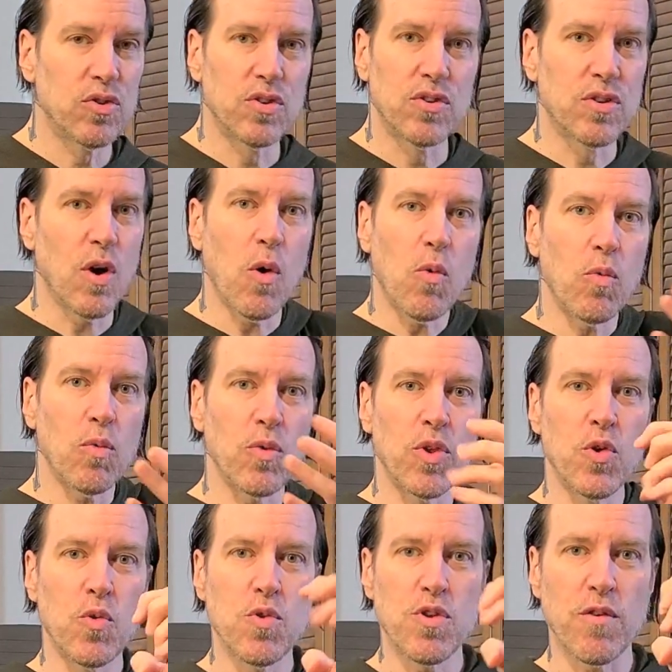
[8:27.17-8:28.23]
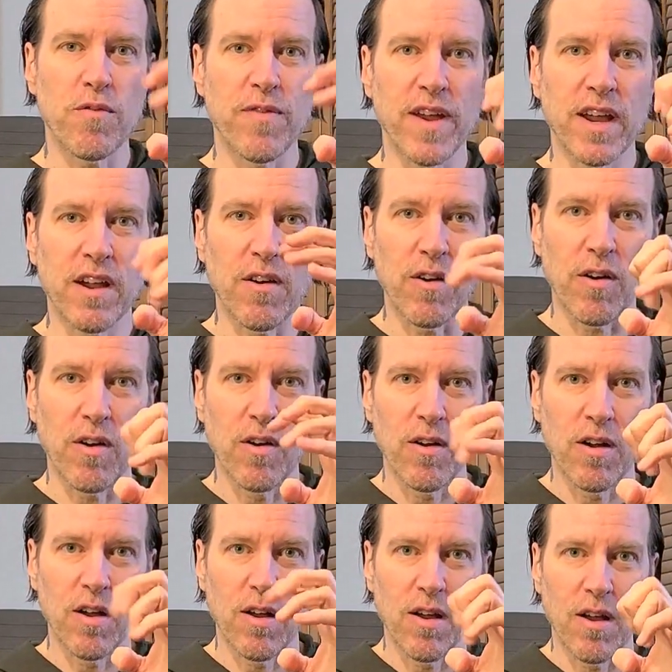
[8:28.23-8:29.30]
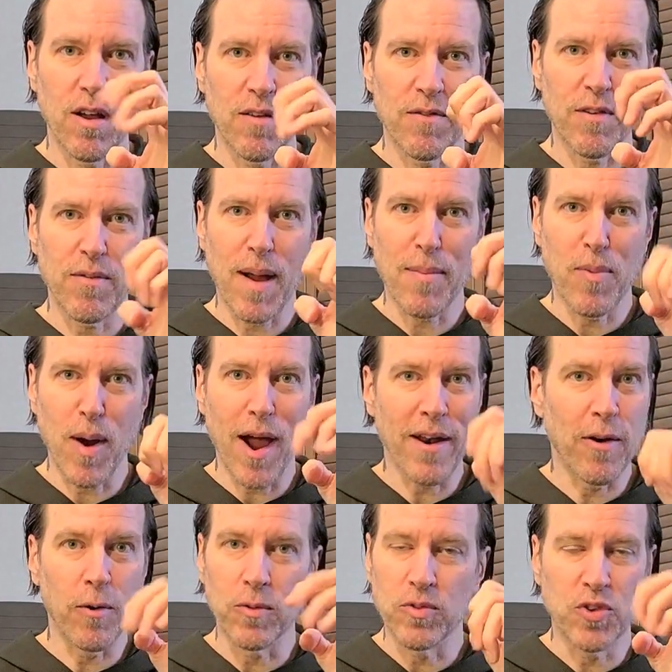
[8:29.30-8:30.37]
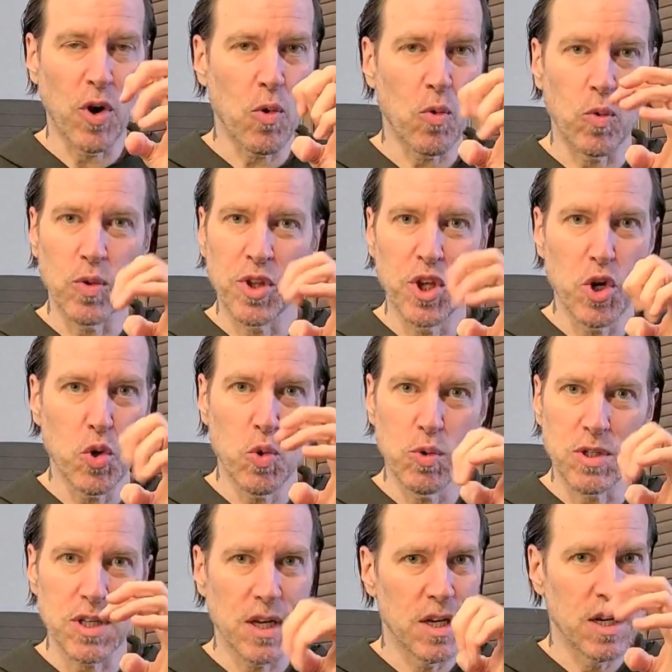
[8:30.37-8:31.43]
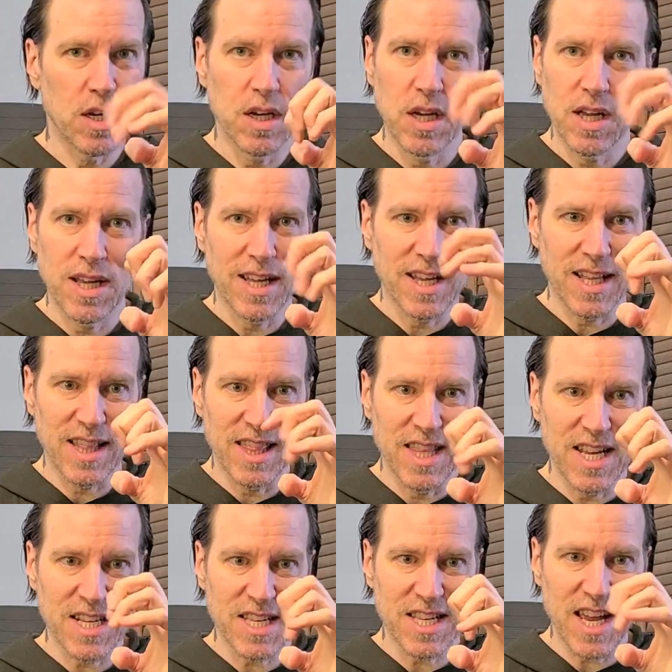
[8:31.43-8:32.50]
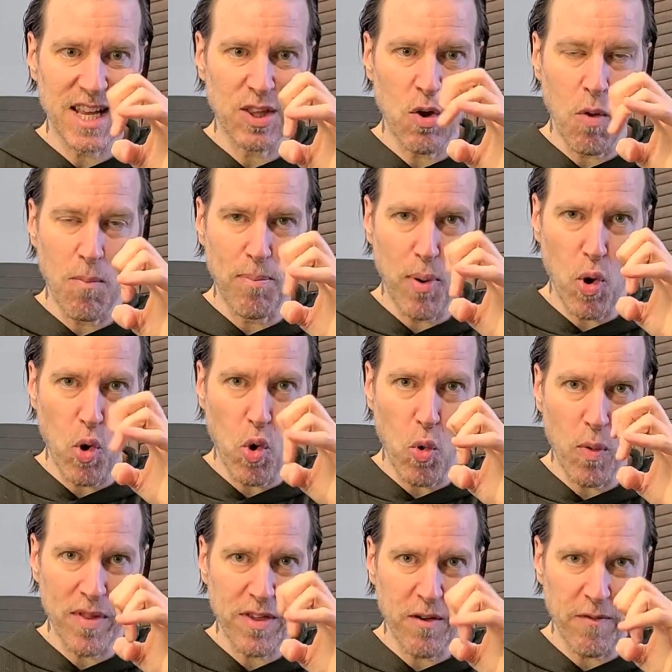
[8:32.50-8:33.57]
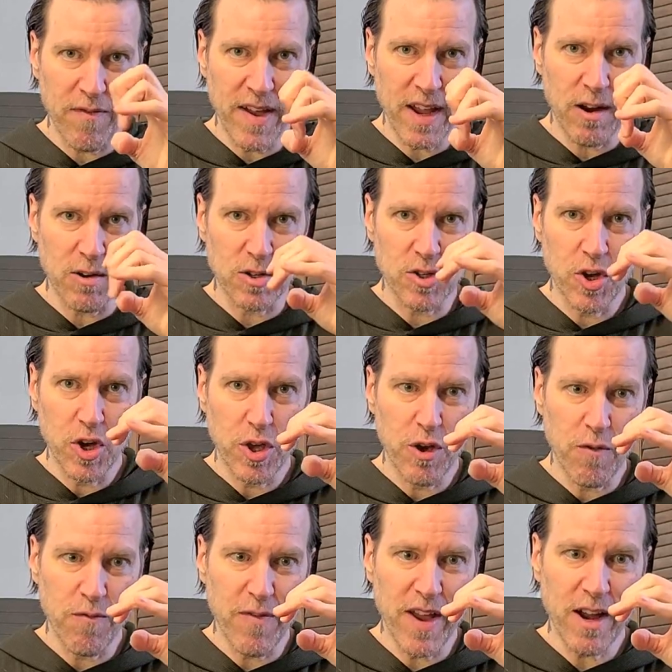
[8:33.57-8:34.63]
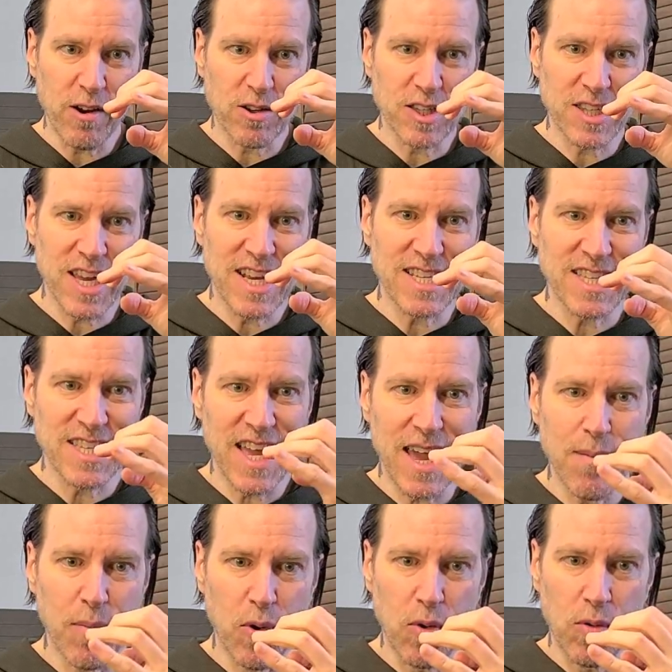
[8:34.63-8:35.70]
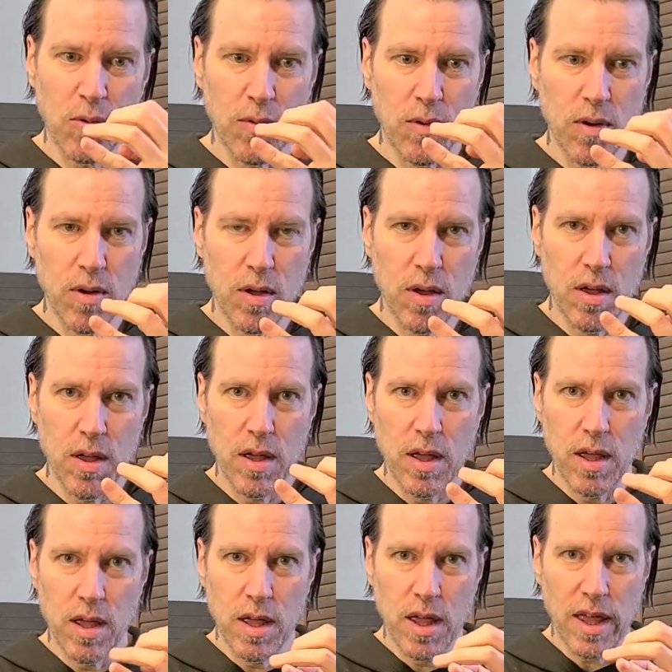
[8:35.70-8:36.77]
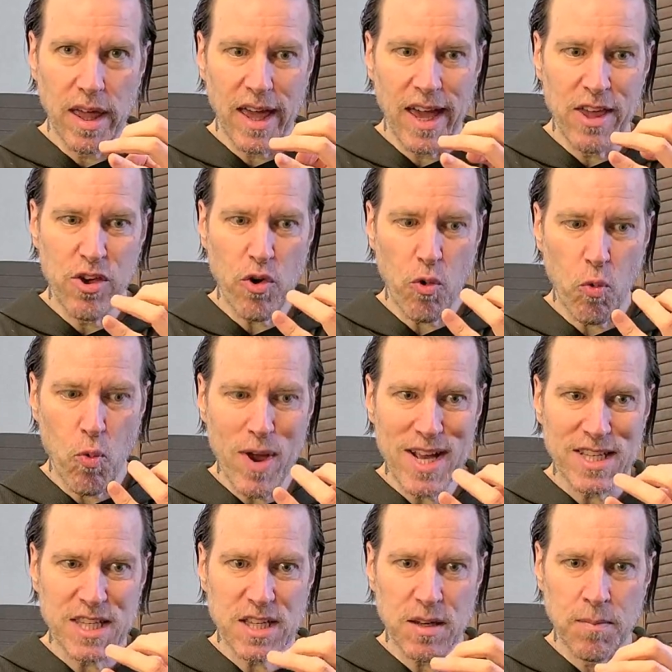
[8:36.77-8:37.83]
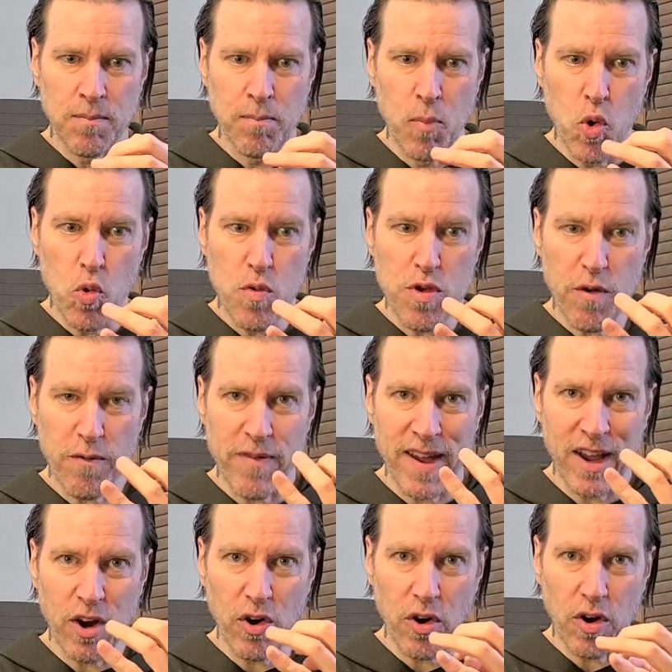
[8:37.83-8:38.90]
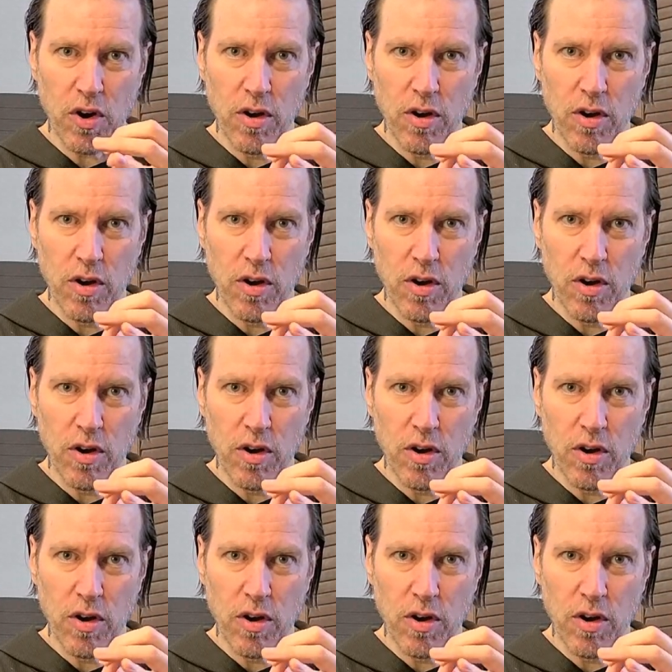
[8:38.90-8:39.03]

Don't use your finger for vibrato. Don't use this don't pull with your fingers. Your finger stays stable and your wrist moves your finger.